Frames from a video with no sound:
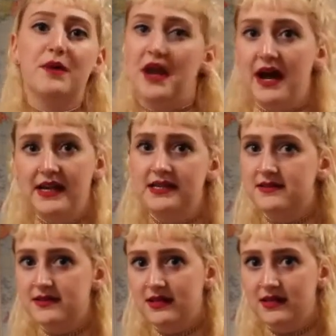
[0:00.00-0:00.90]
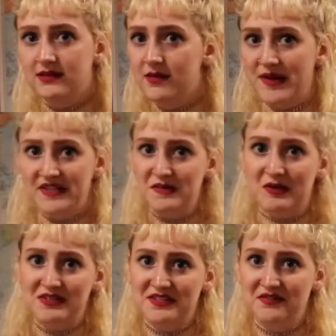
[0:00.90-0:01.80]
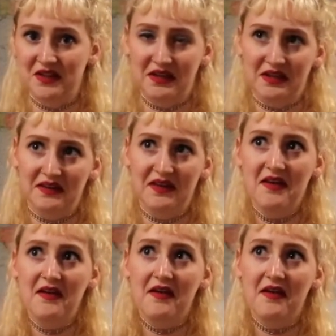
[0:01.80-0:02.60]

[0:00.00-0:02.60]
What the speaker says: but I had seen the best parts of Lincoln,